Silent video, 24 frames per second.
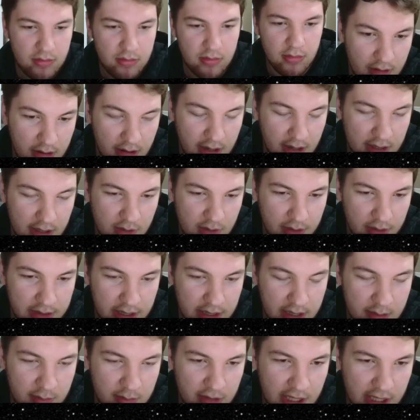Yeah, so I think he
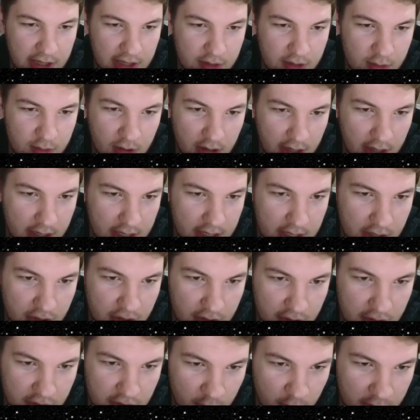played this wrong. I think he should have
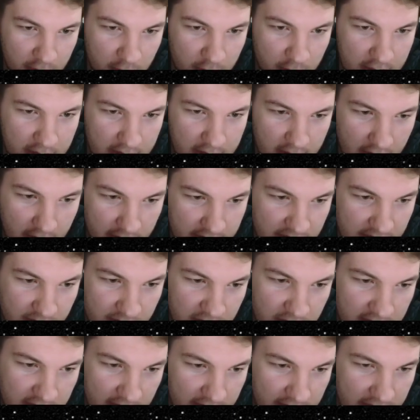just went queen there, because he's
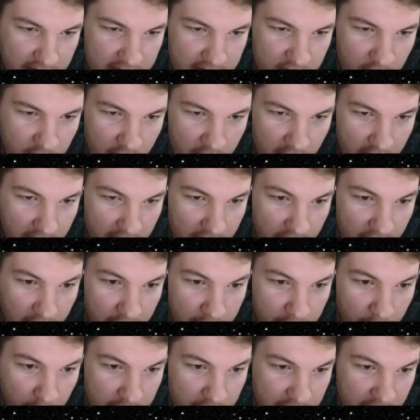protecting this square and either
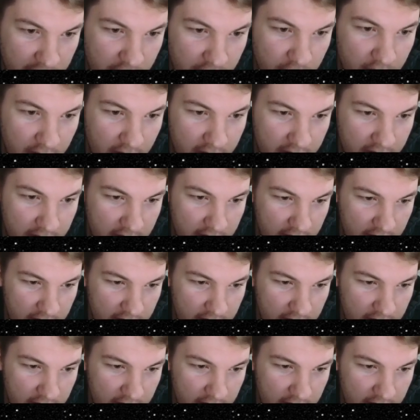forcing a trade,